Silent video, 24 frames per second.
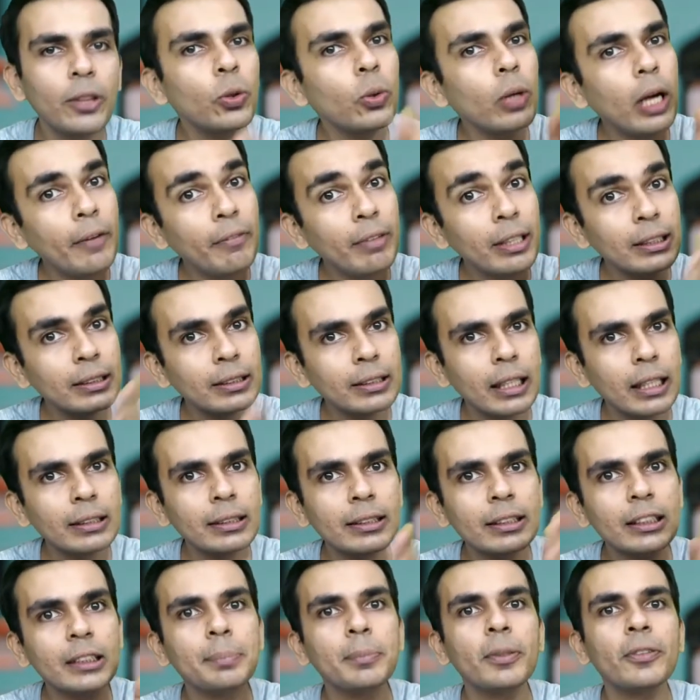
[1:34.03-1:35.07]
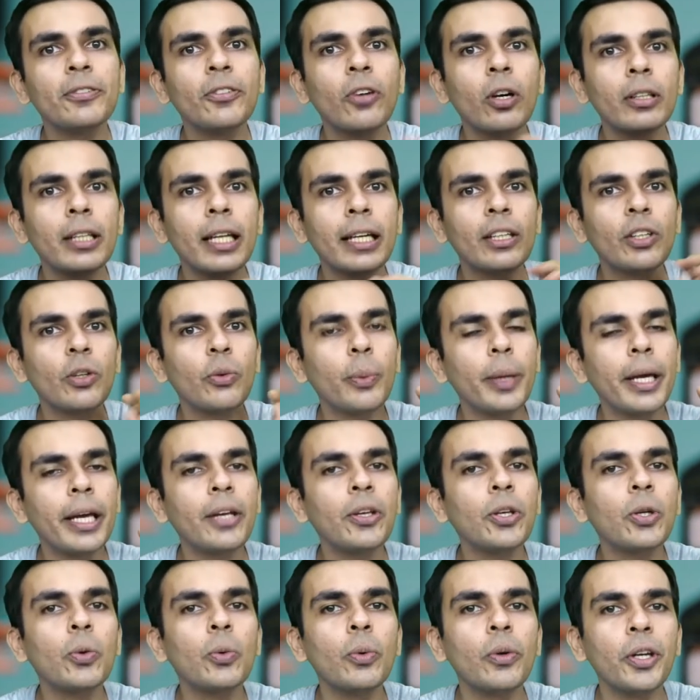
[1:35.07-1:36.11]
Though I've discussed this before, that the way
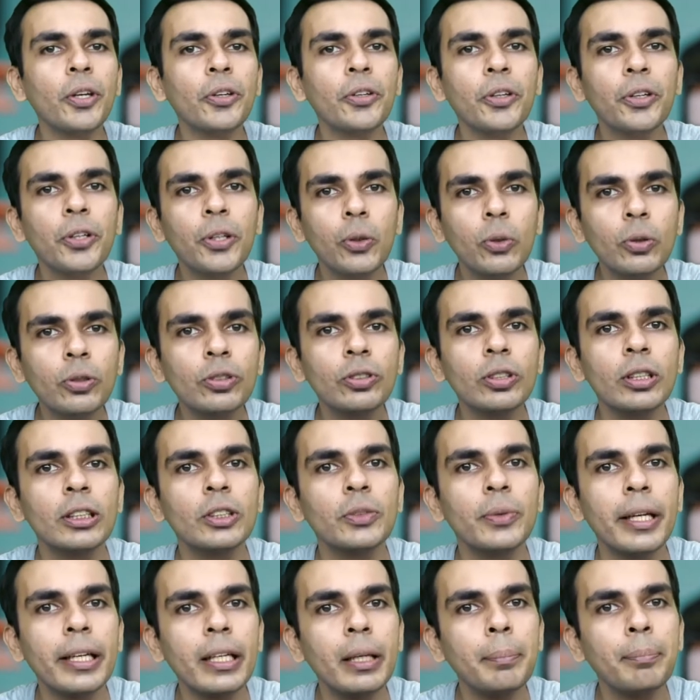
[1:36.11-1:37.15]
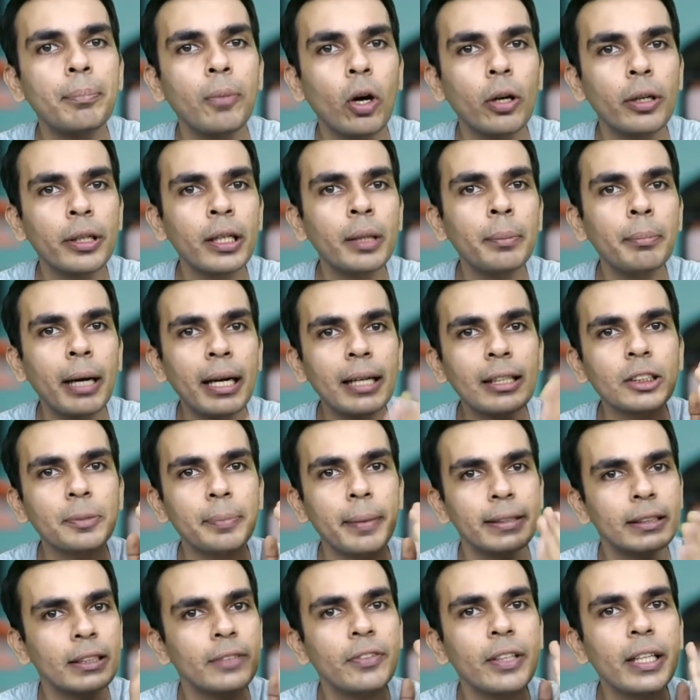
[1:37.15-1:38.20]
you introduce is very important, but
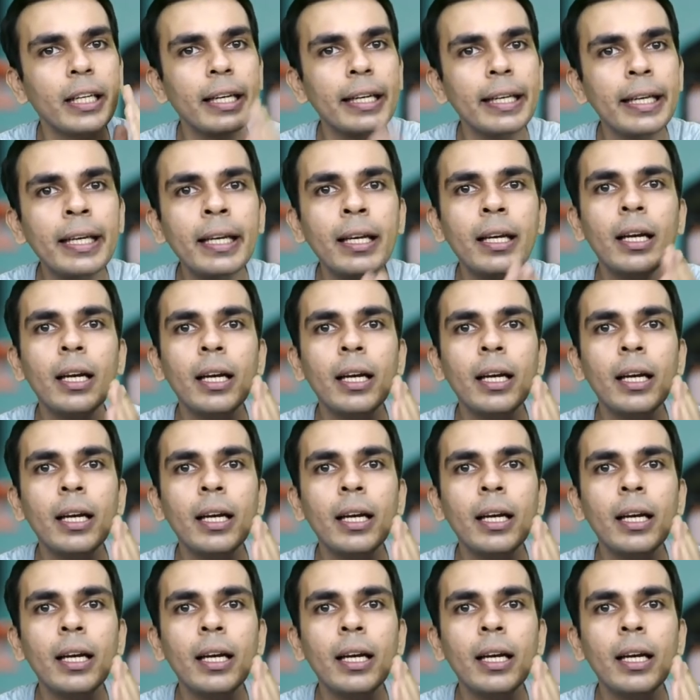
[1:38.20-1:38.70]
specifically